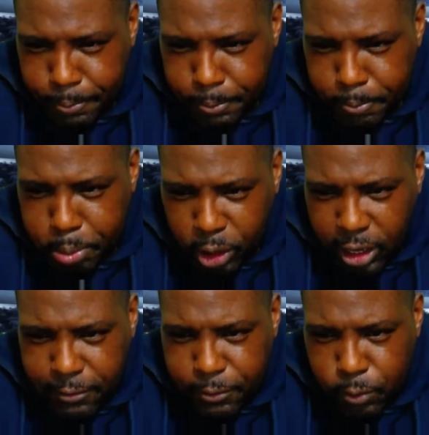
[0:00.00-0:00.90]

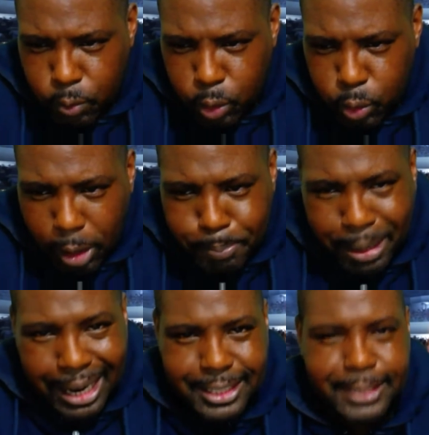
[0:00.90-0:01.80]
Pulev would want
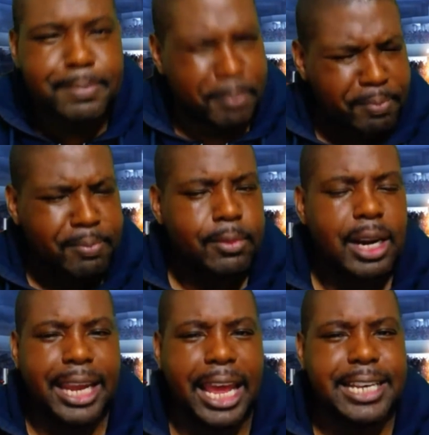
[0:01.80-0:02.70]
bucks
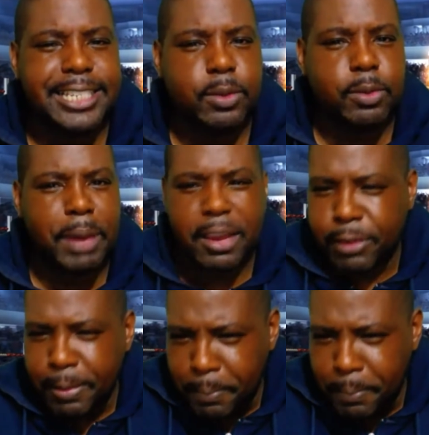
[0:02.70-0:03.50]
and Hennessy would pay for it.